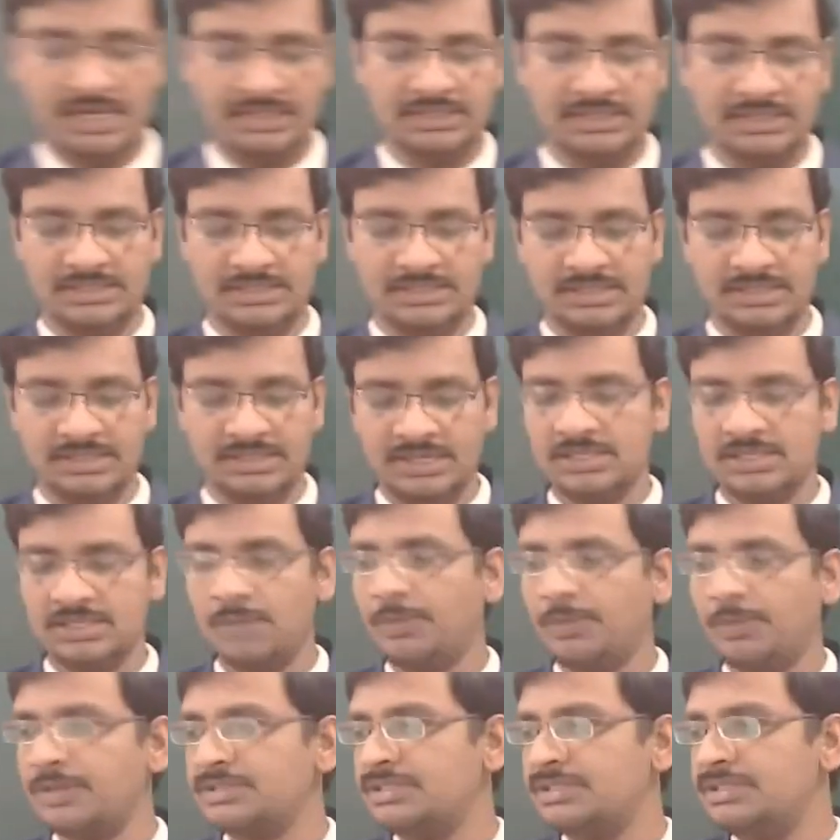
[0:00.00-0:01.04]
this,
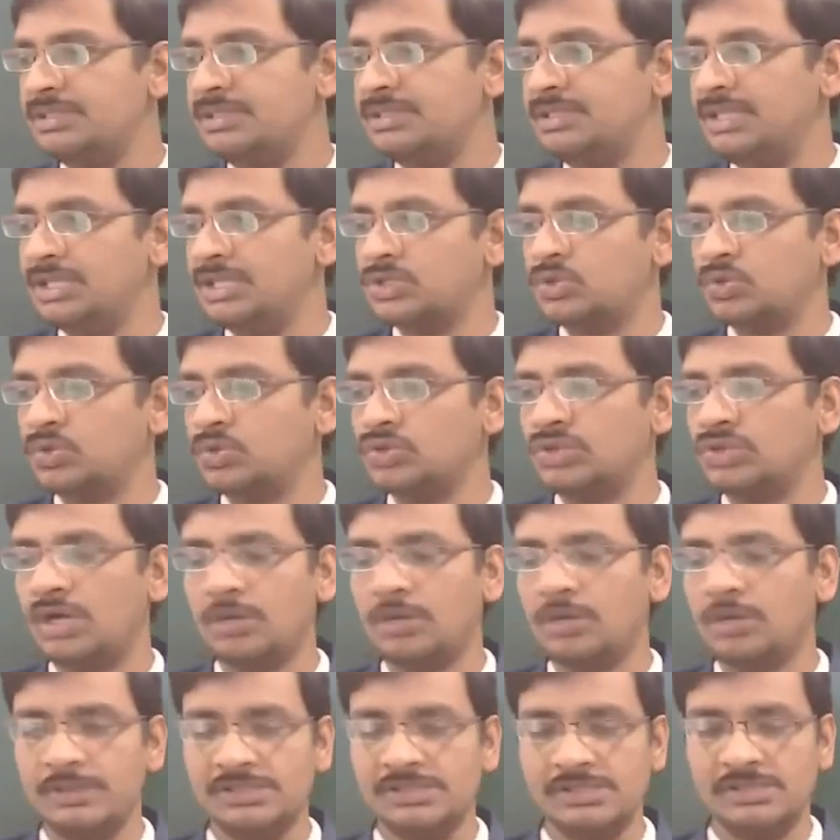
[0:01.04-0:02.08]
suppose these two
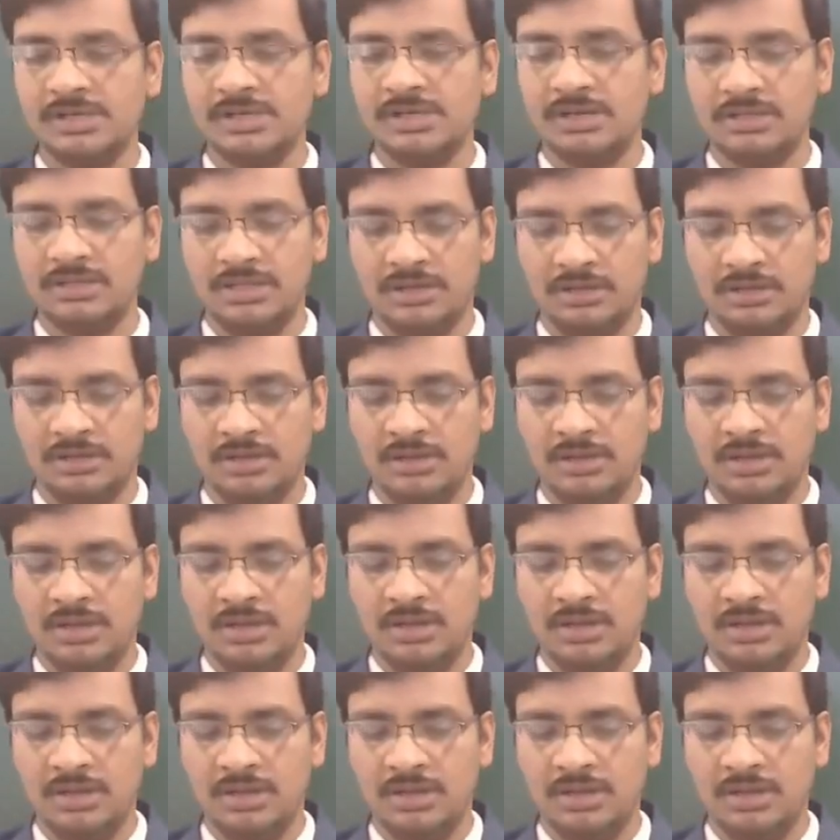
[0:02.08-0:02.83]
chalk pieces are there.